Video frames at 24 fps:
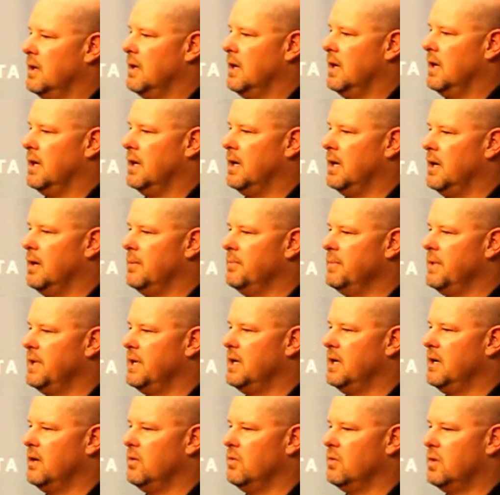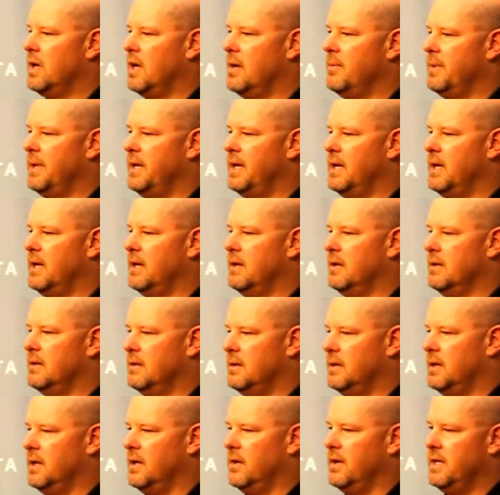You know, coming in,
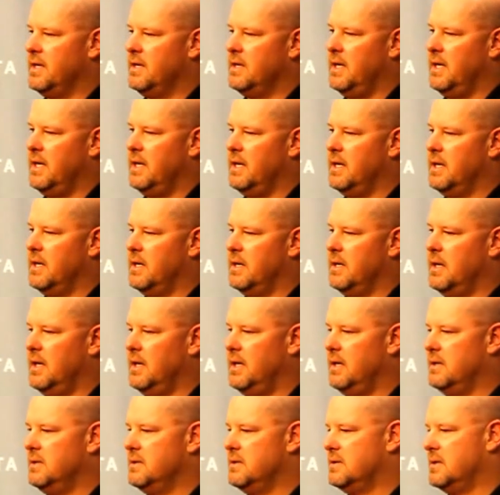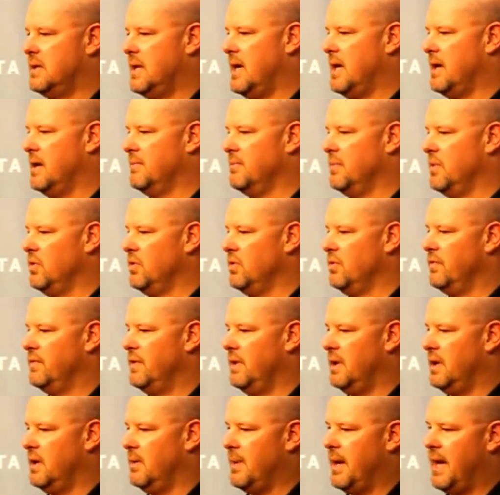you know, he's kind of
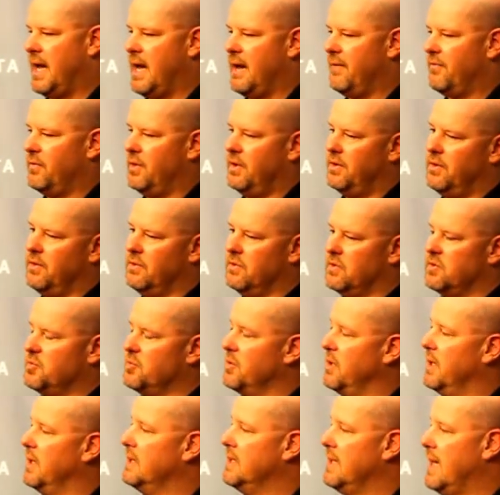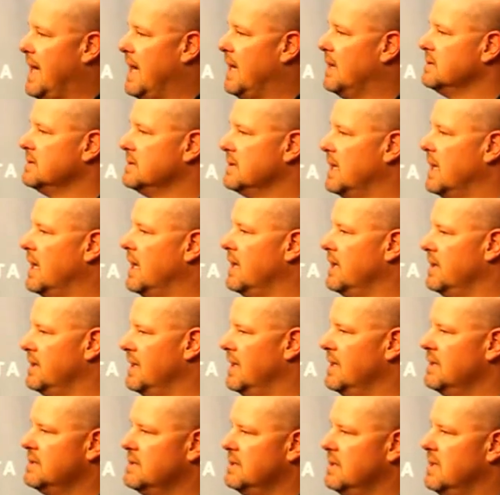moved, you know, about halfway through the spring to outside, and
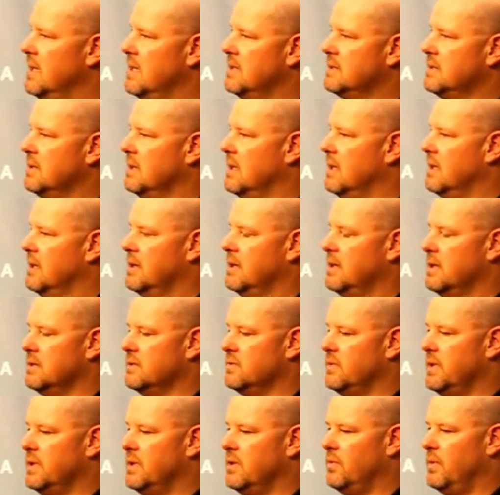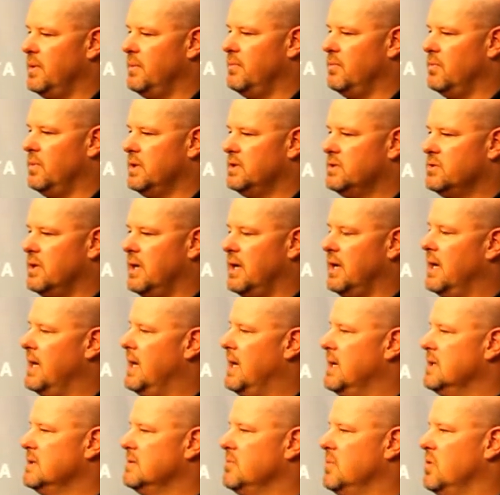that's a lot of things we do. We train
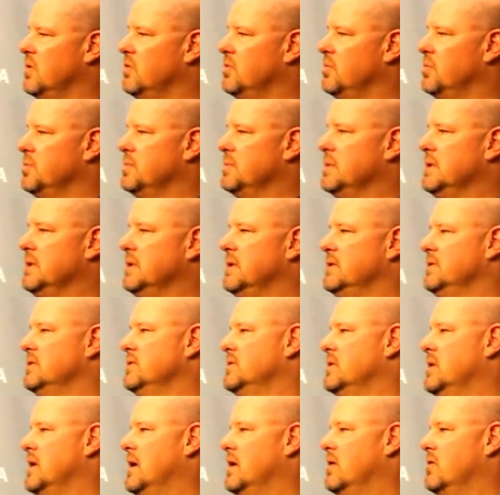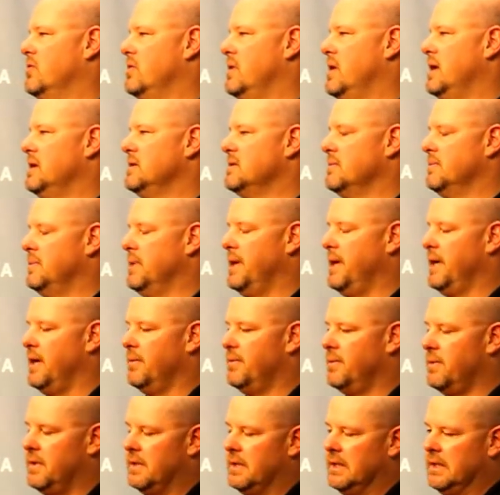guys in multiple positions to kind of create some
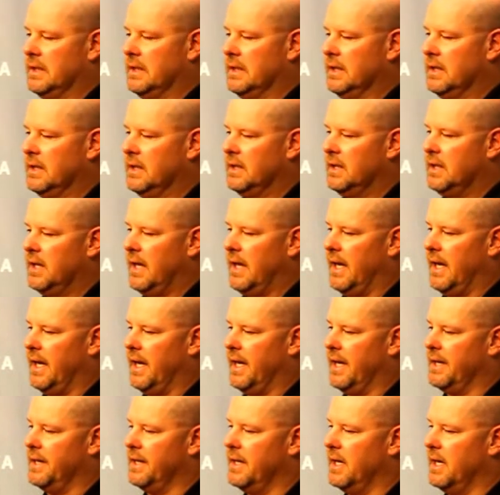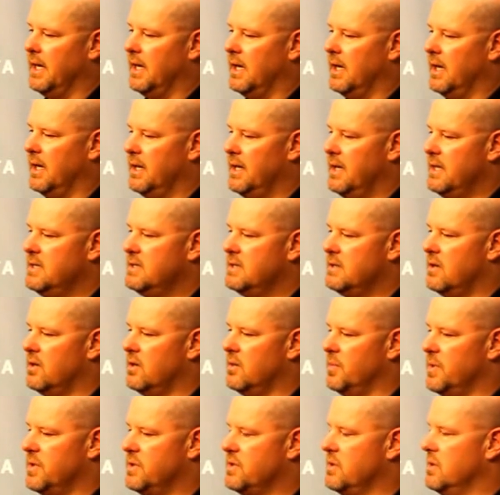depth, and he's
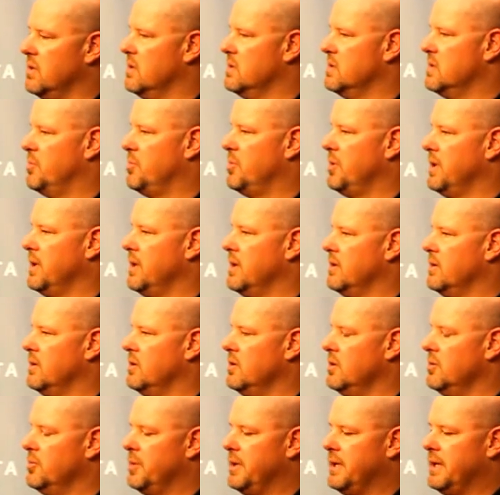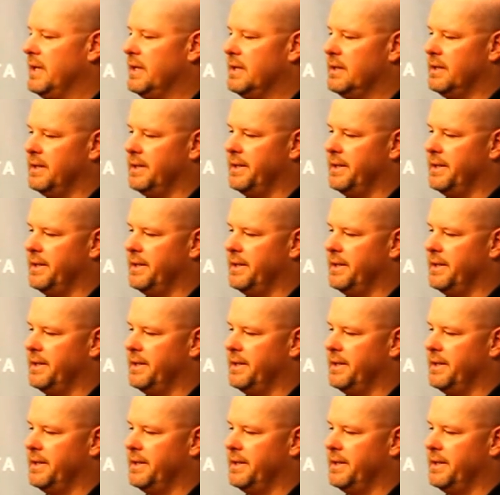starting to mature as a player a little bit,